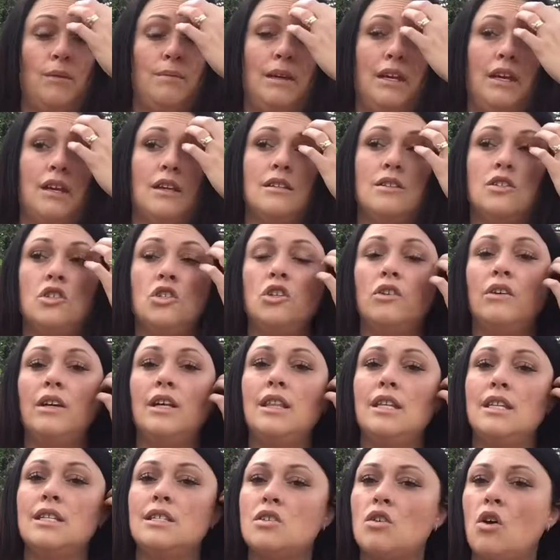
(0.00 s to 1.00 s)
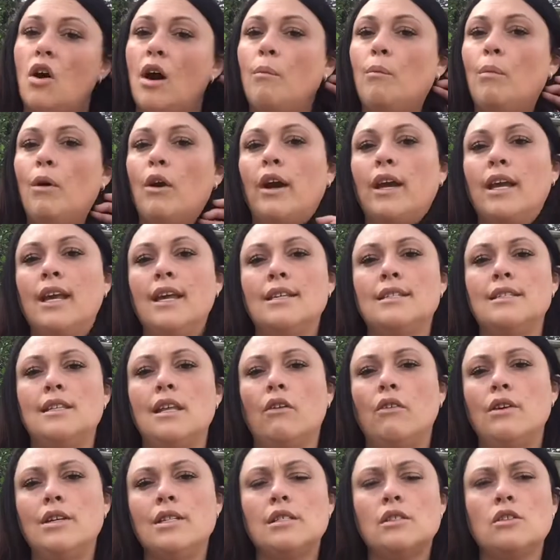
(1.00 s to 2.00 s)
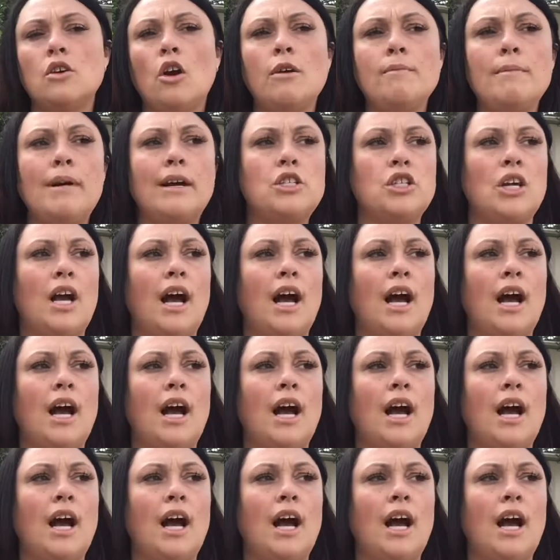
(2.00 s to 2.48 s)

because during this time where I guess there is so much